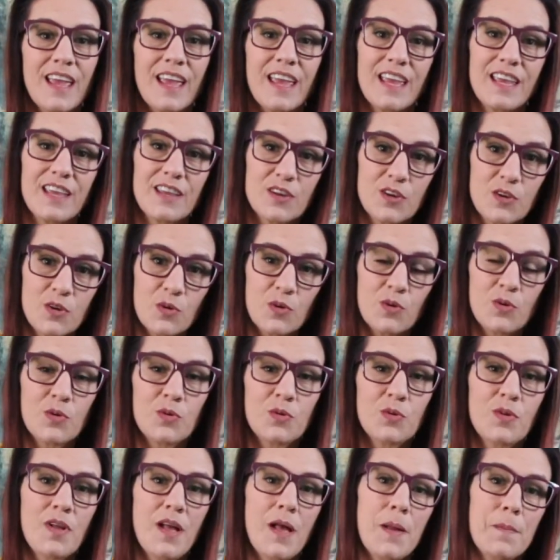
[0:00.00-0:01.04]
A
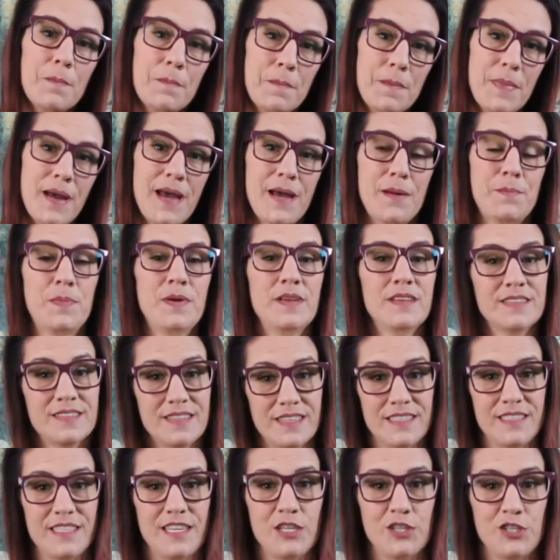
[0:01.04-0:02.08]
Google Map
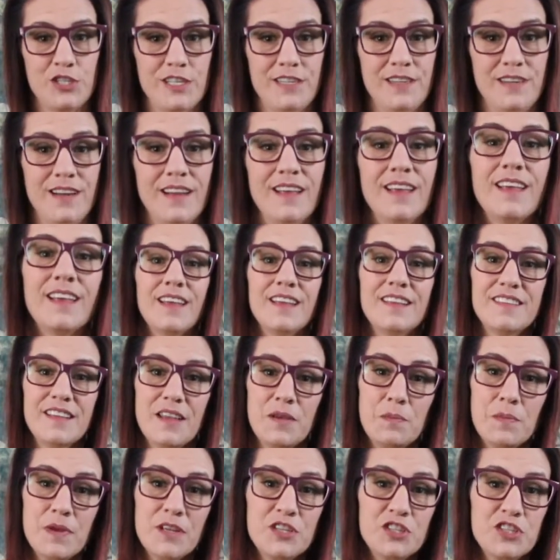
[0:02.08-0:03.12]
citation is
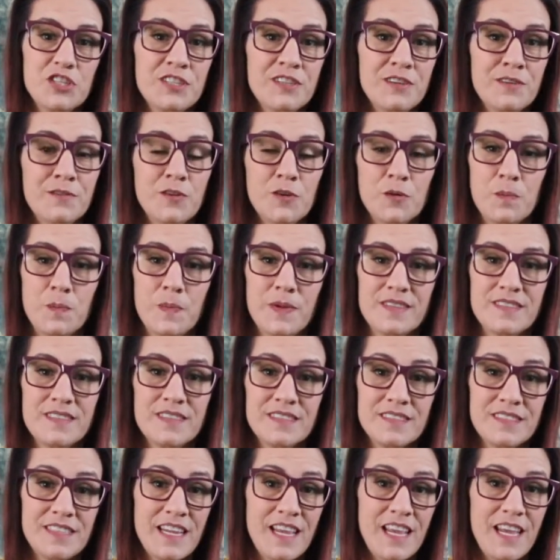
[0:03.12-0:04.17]
a mention of your
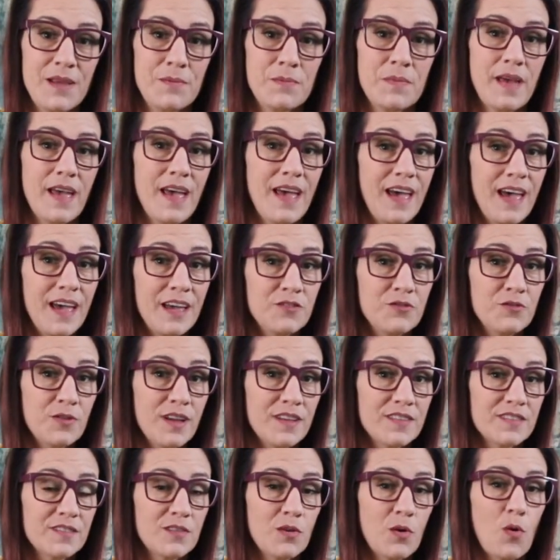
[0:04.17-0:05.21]
business name,
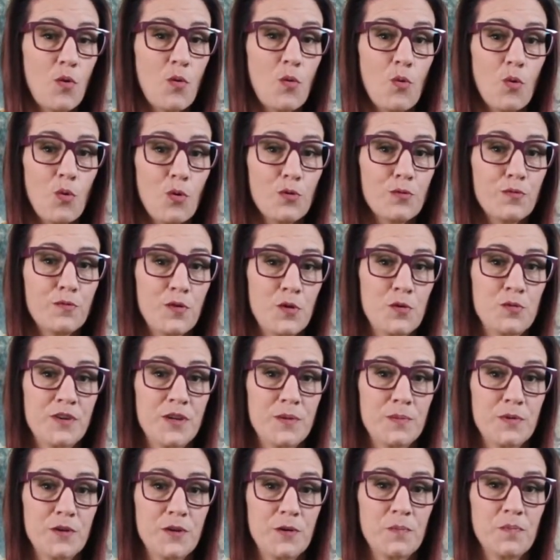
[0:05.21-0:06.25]
address, or phone
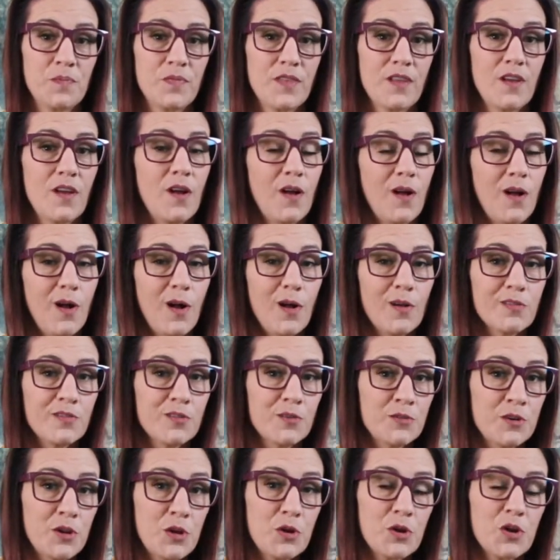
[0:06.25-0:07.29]
number,
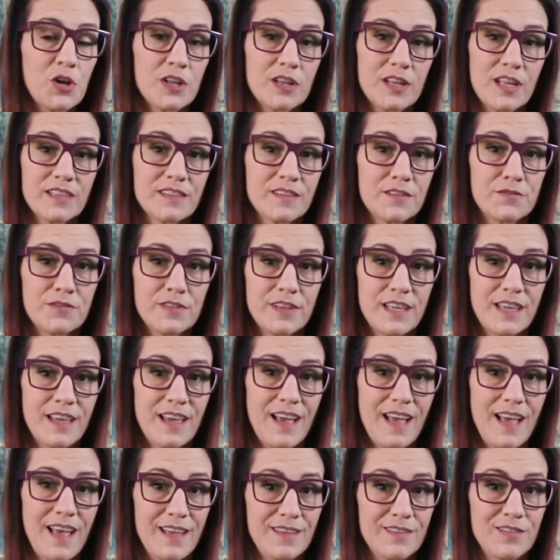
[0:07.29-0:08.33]
also known collectively
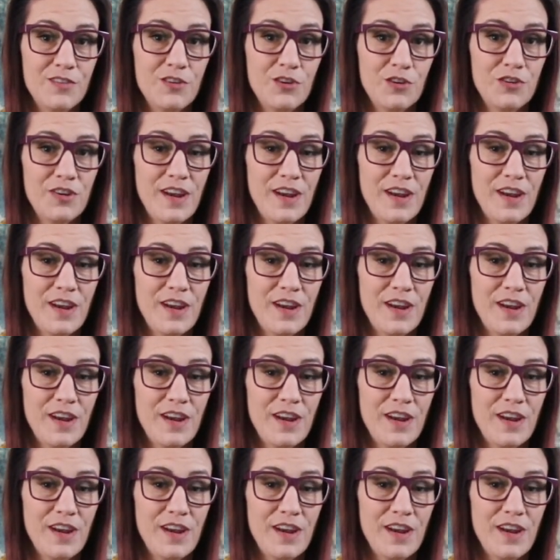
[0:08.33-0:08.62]
as your